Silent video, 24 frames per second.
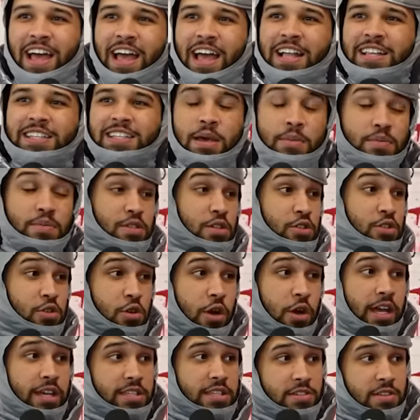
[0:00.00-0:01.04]
Tips and
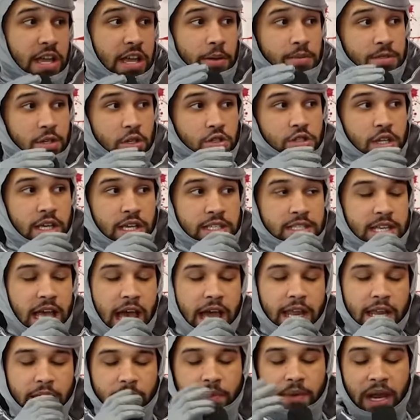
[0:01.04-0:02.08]
tricks to help social
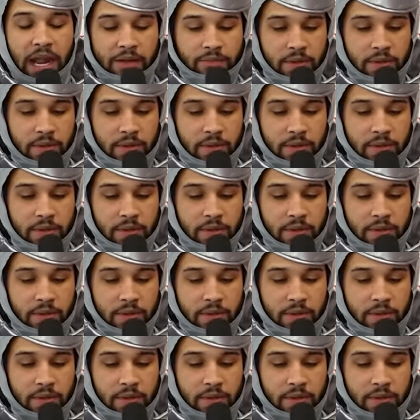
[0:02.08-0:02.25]
anxiety. But okay.